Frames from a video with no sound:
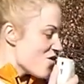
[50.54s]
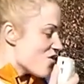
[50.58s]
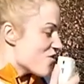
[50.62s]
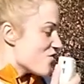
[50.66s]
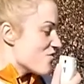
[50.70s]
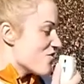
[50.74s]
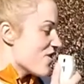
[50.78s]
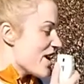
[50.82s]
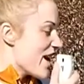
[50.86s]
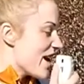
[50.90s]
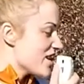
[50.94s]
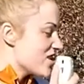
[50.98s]

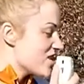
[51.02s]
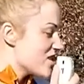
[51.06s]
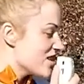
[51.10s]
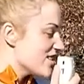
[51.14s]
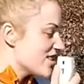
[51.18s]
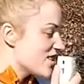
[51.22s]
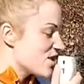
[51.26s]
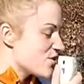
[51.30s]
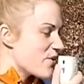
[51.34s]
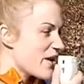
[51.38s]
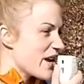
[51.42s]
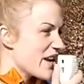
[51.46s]
Rachel
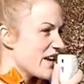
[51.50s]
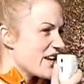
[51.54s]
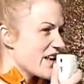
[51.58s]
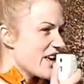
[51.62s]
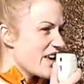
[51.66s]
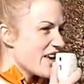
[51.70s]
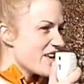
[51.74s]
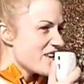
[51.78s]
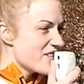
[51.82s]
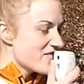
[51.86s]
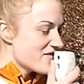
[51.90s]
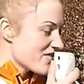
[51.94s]

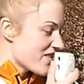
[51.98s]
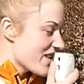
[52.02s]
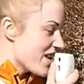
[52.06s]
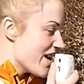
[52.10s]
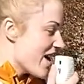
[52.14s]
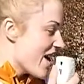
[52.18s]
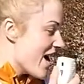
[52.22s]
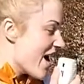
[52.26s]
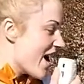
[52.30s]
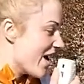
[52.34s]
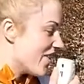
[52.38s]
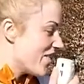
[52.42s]
Sweeney,
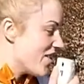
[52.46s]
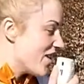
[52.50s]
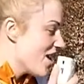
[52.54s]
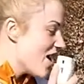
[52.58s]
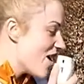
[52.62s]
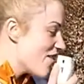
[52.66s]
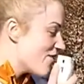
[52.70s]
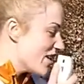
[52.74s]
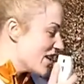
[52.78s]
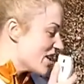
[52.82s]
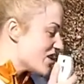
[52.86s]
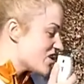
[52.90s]
and the
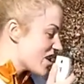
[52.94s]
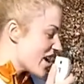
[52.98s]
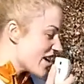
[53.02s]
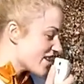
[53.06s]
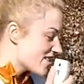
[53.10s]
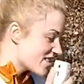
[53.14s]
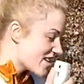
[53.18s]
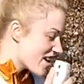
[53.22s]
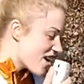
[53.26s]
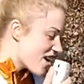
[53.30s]
lovely Jessica